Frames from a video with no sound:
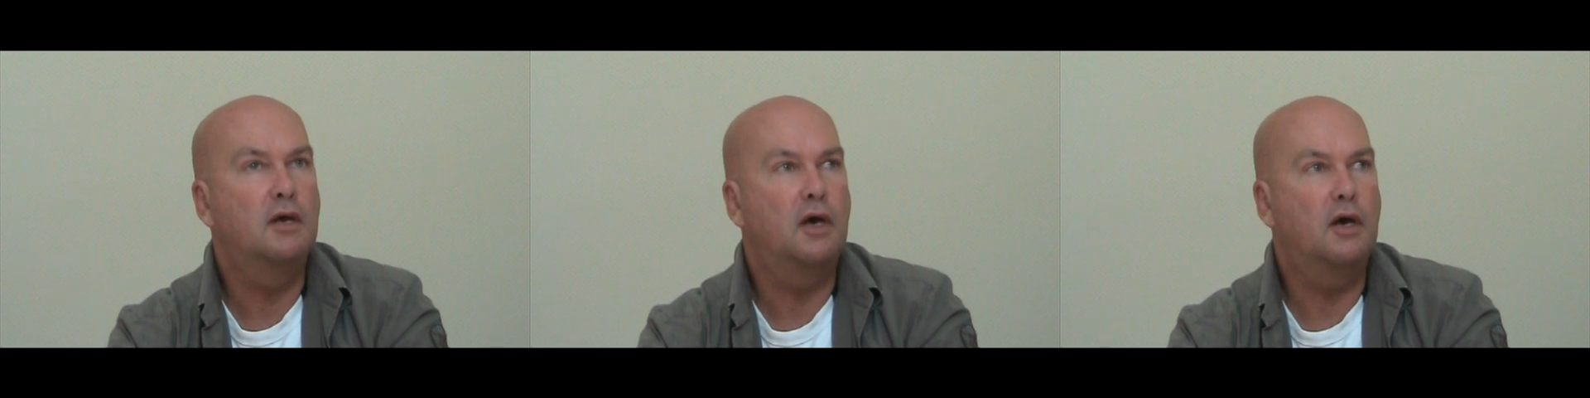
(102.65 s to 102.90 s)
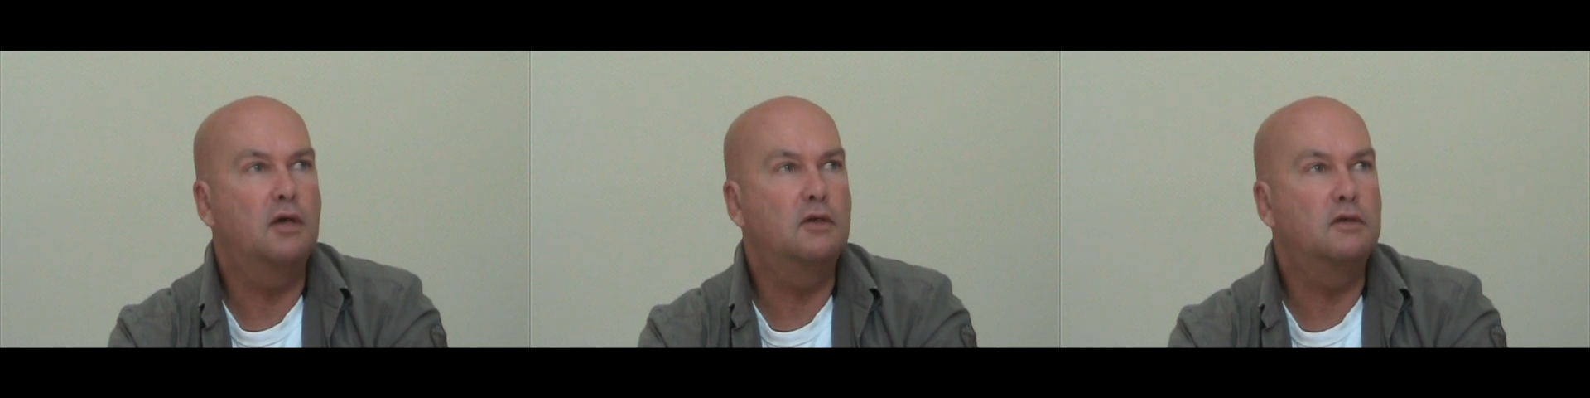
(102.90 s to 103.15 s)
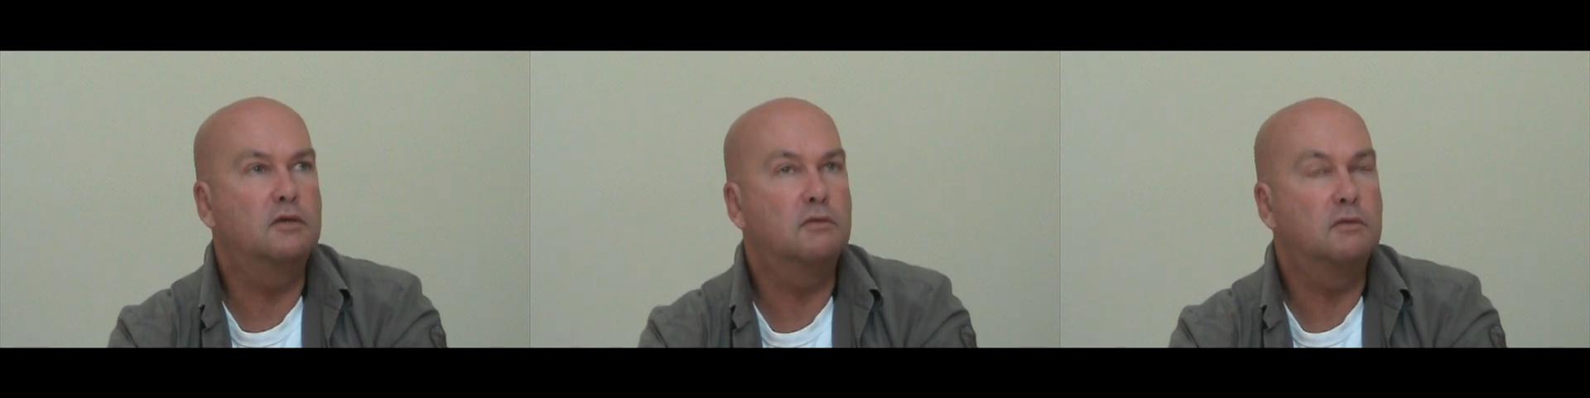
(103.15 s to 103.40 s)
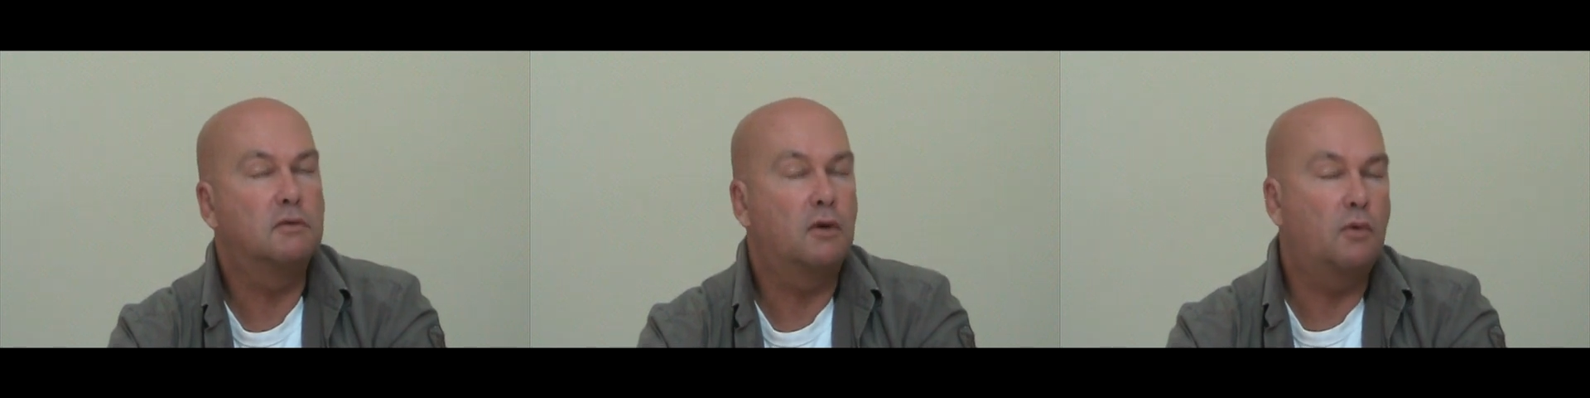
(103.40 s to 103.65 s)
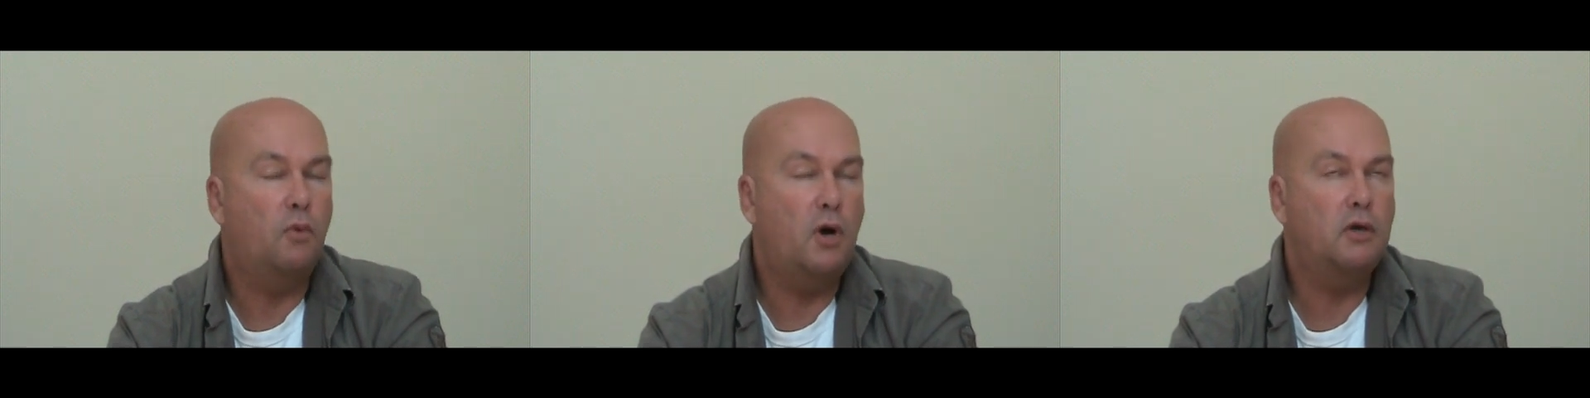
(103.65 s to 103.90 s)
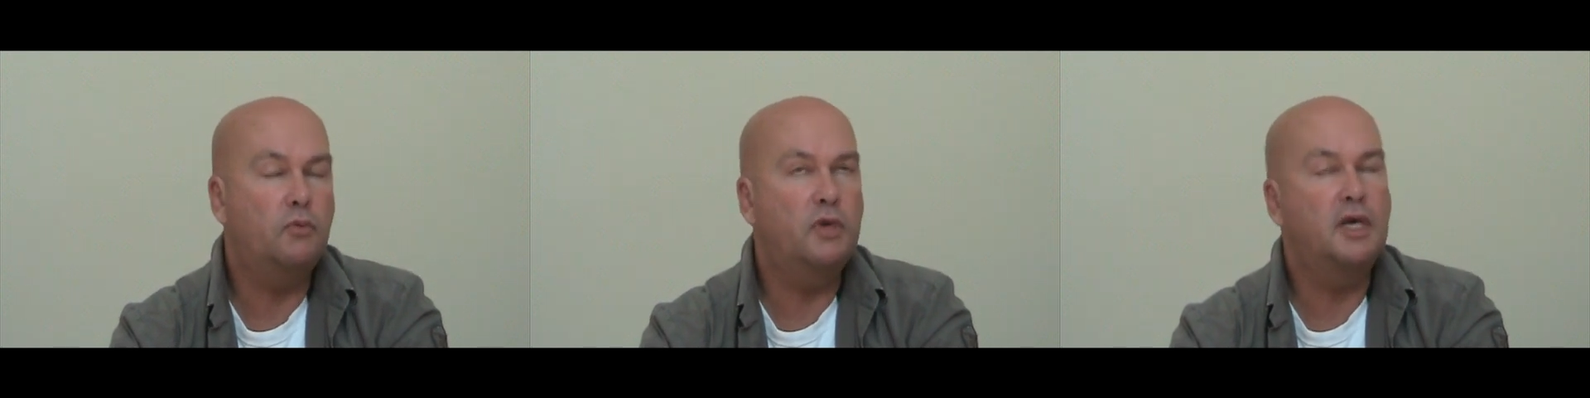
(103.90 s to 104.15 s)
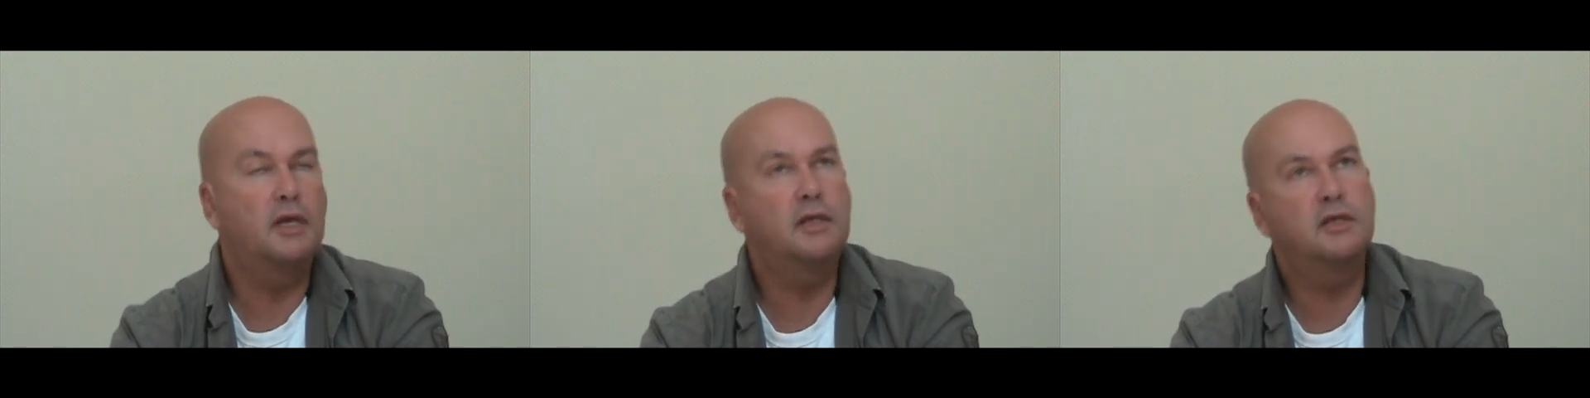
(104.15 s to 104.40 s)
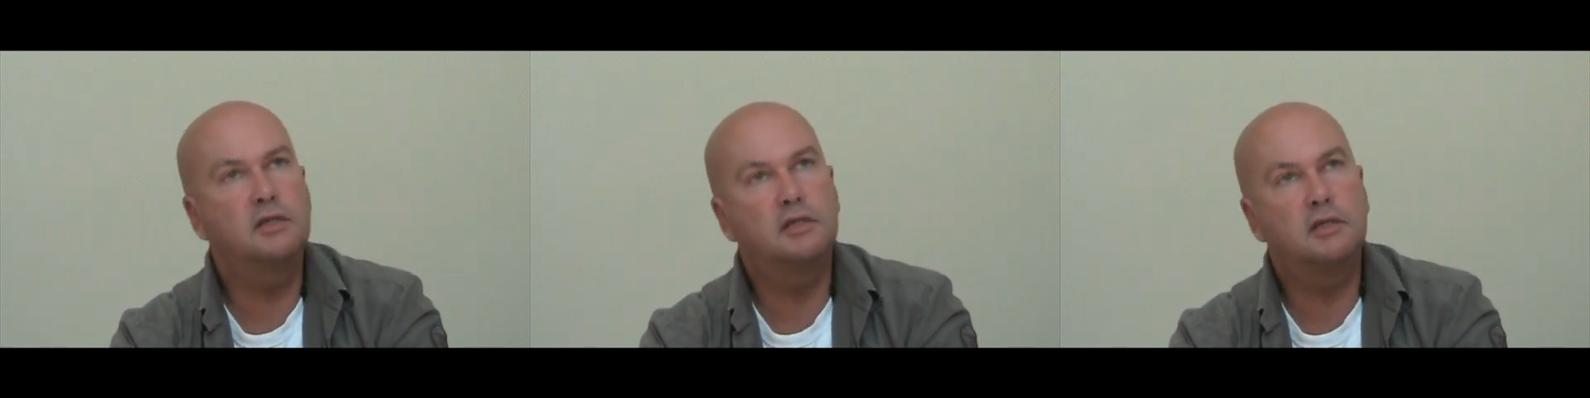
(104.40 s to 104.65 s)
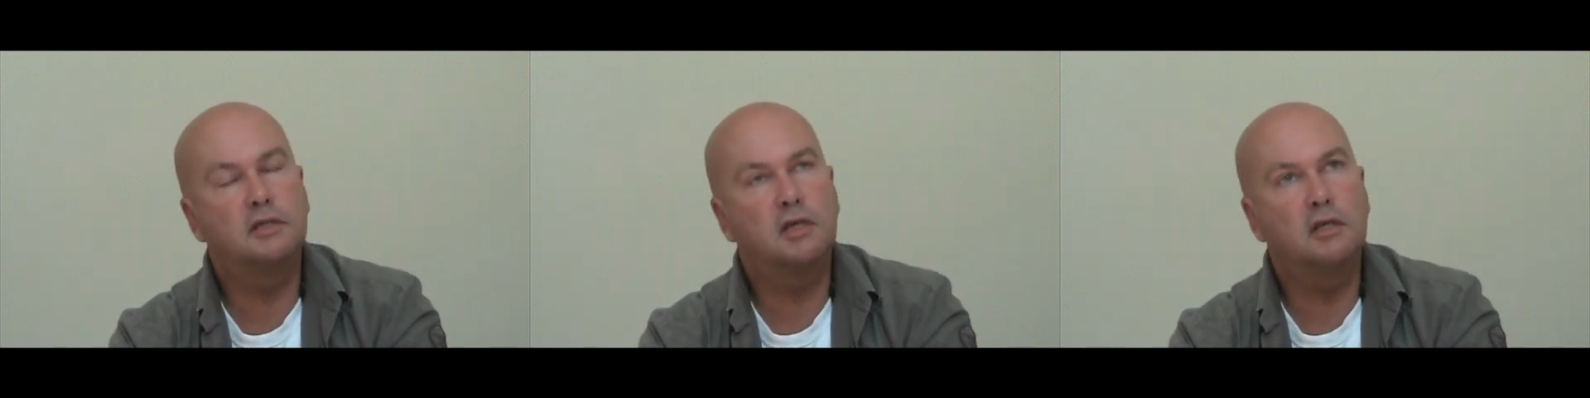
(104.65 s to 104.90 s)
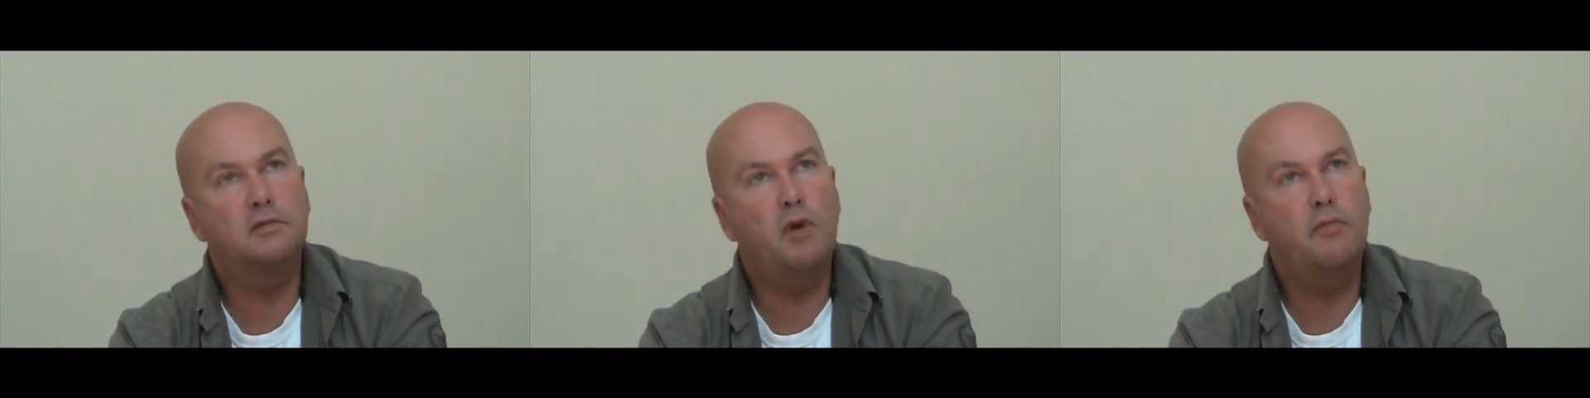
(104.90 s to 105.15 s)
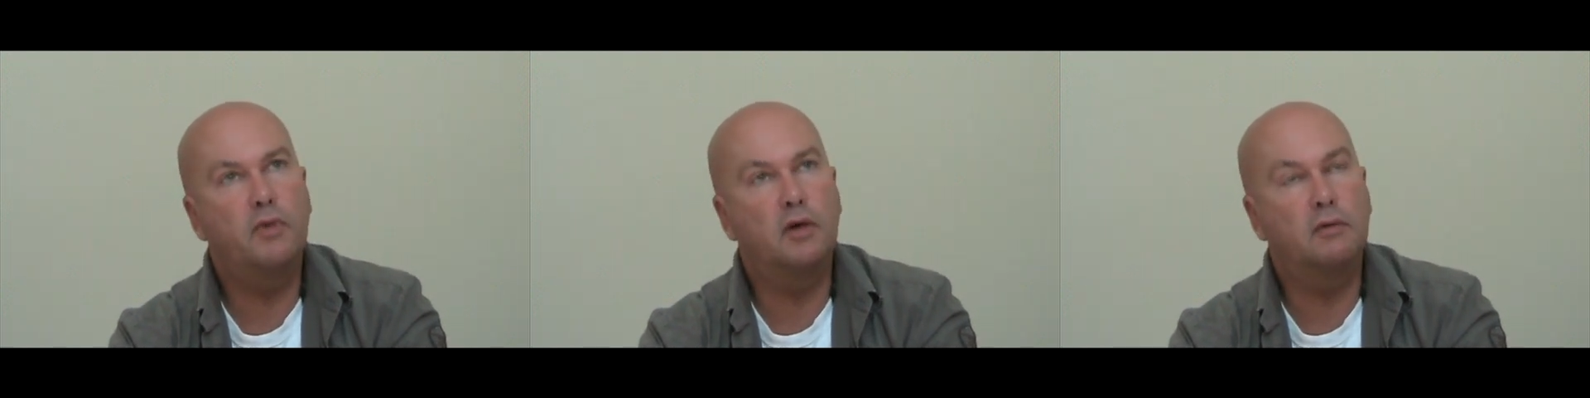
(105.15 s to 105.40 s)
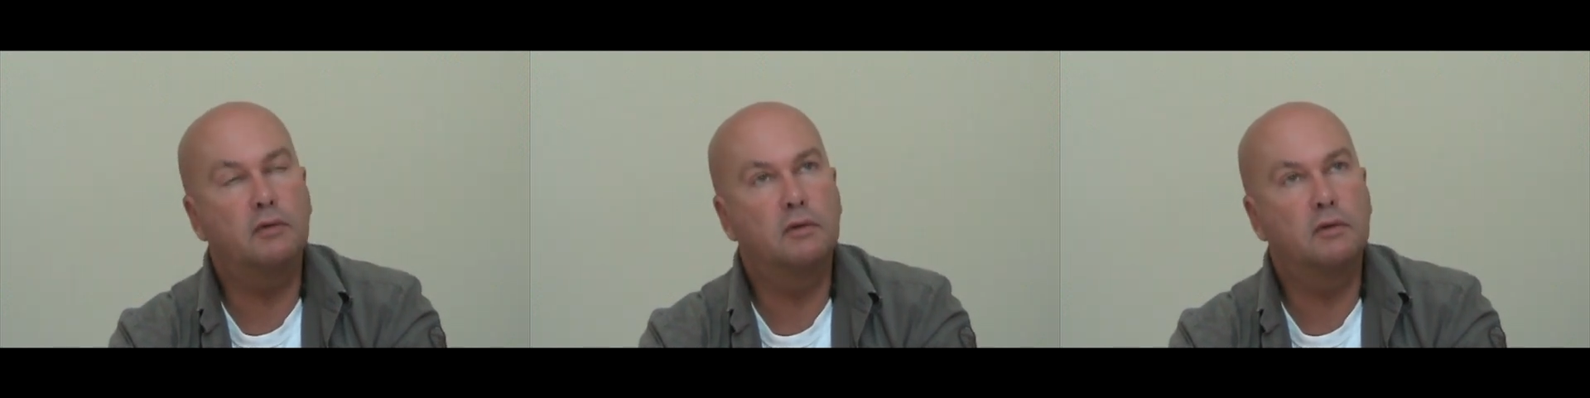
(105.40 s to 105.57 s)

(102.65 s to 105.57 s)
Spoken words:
and why aren't we getting this as a States member?